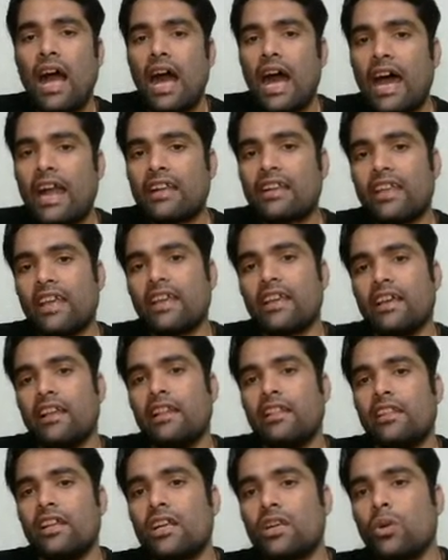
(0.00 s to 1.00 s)
are
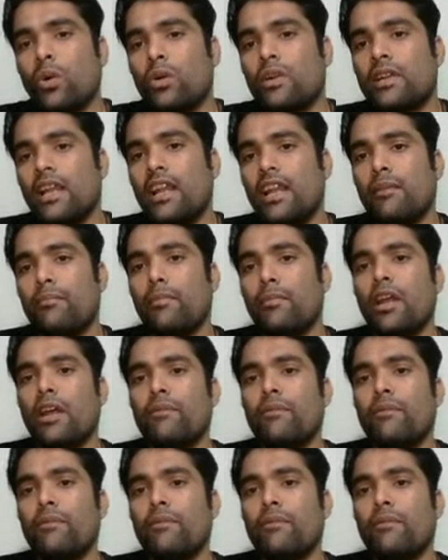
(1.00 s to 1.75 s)
taken. The total number